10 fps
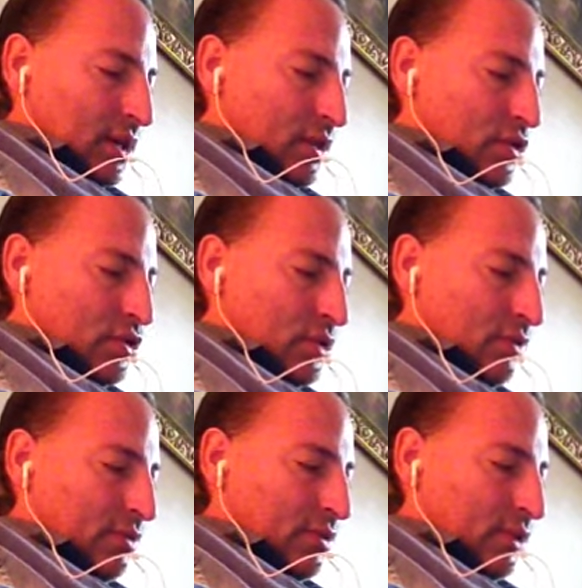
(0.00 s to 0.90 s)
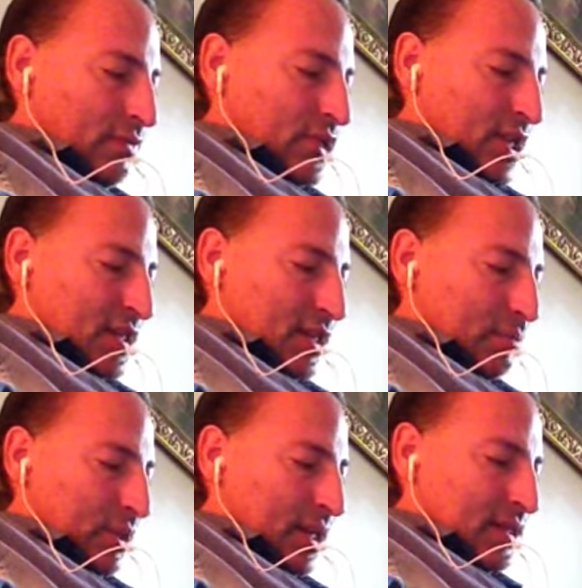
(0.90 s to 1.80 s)
the shoot of the root of Jesse,
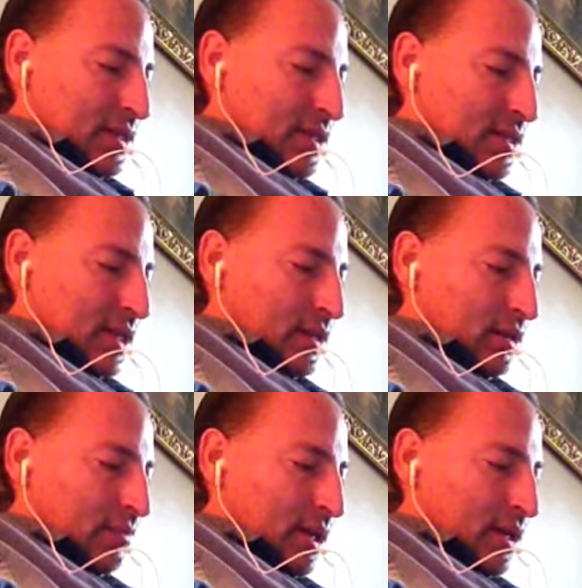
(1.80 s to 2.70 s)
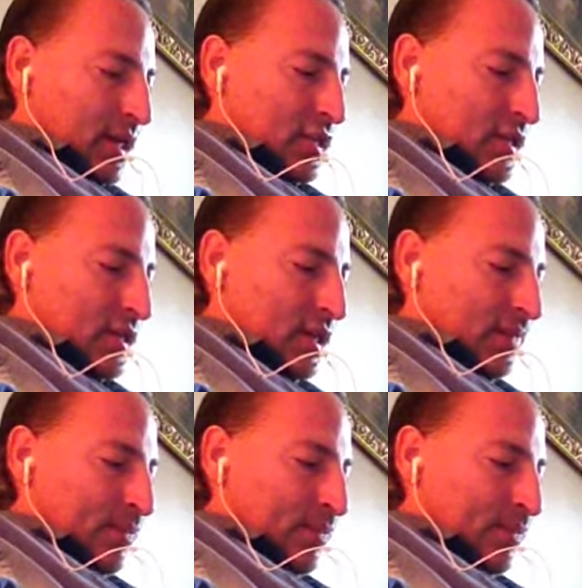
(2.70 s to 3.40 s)
placed as a signal among nations,